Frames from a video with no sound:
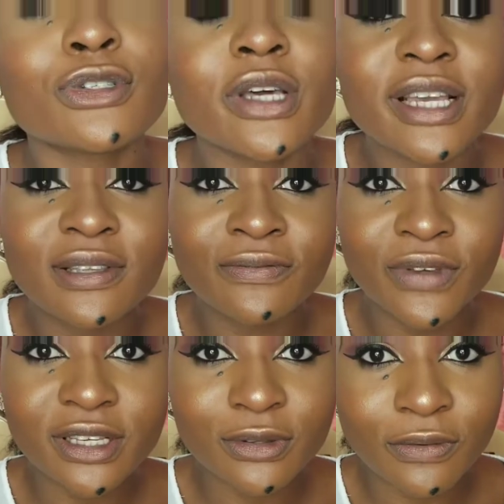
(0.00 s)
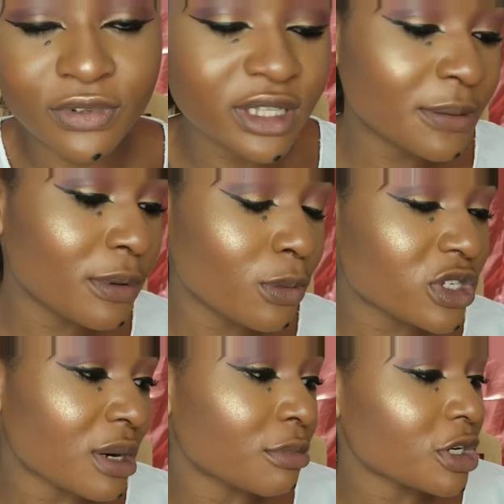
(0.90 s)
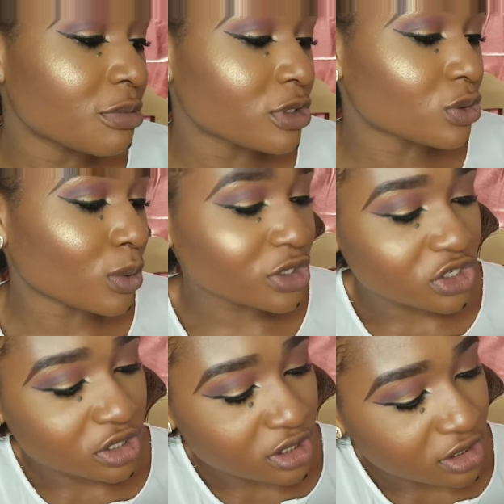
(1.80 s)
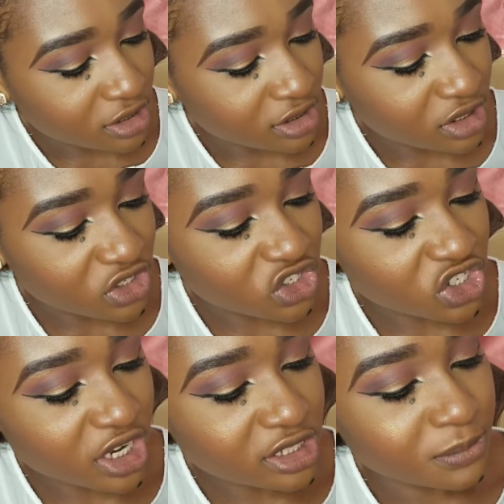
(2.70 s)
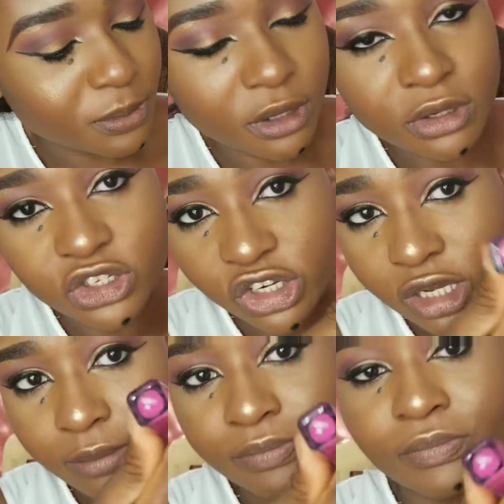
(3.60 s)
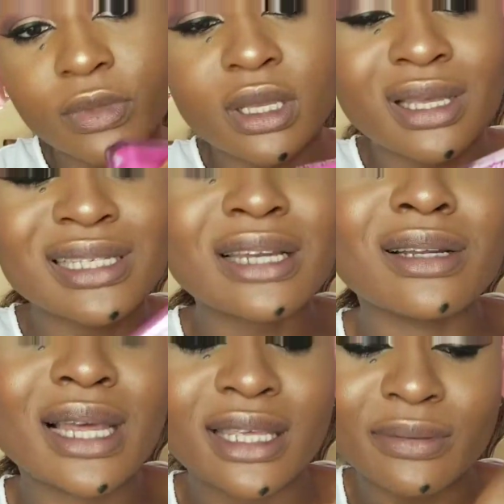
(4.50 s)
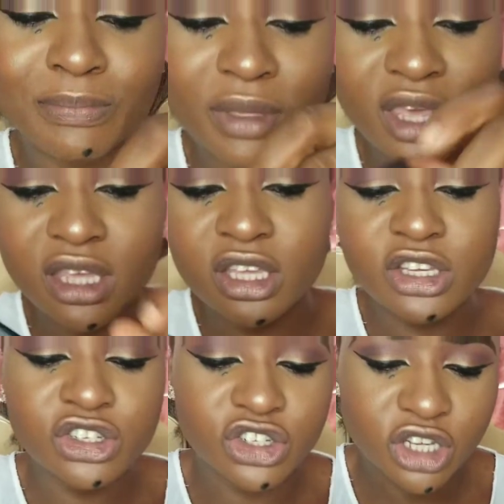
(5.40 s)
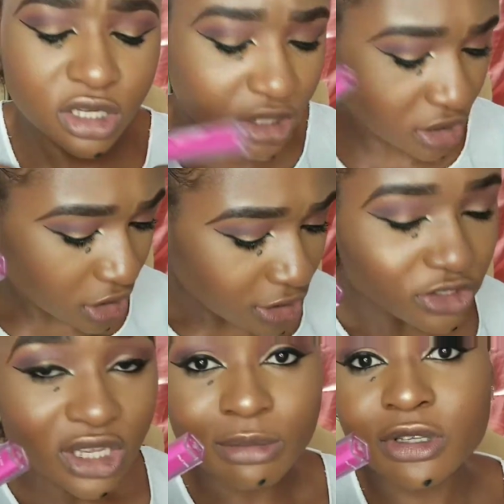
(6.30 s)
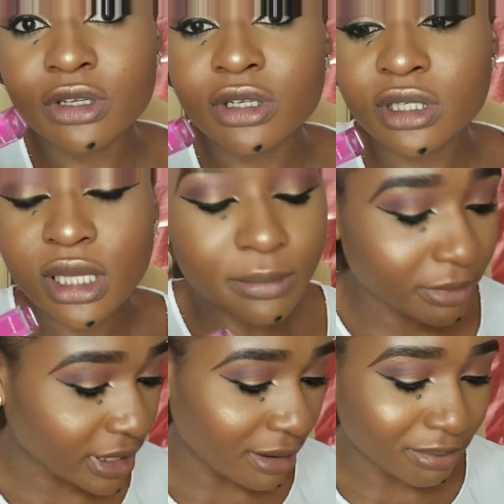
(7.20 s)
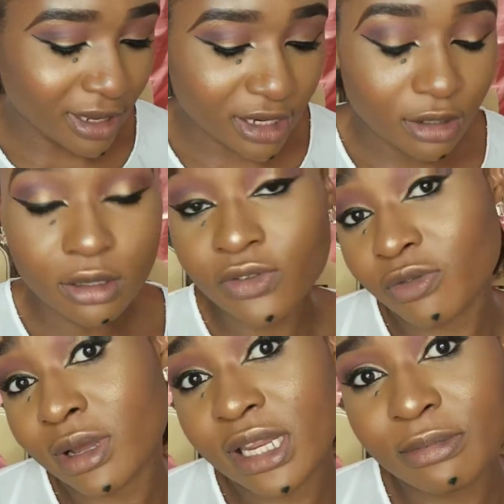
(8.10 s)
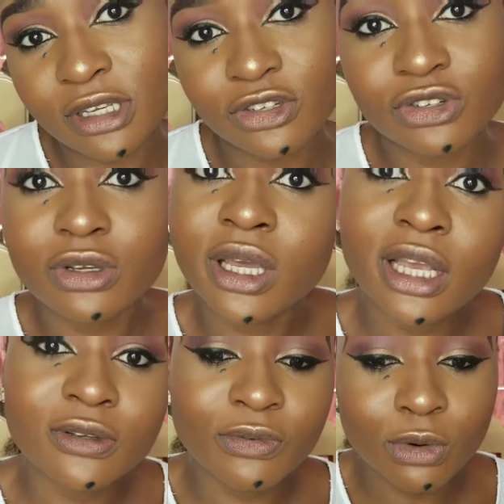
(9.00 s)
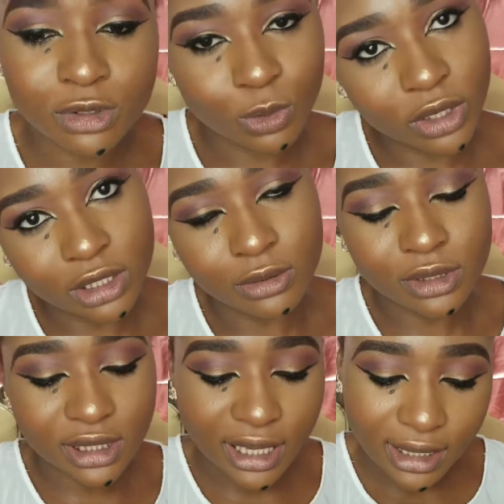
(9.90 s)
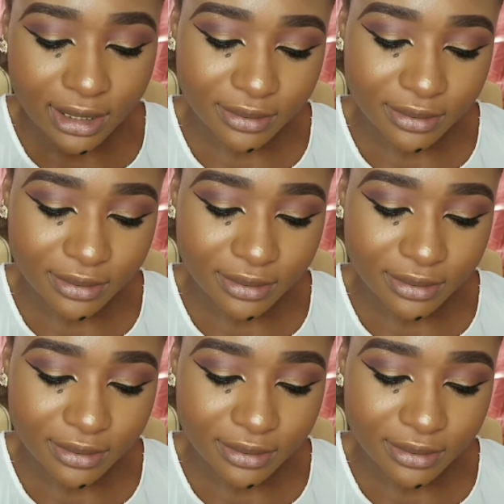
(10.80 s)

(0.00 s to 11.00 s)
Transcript: So guys, the first of the lippy which I'm going to be swatching is the Jazzberry Jam. It's kind of like a pinky shade. So I'm just going to start by applying it all over my lips and showing you guys, of course, what it looks like.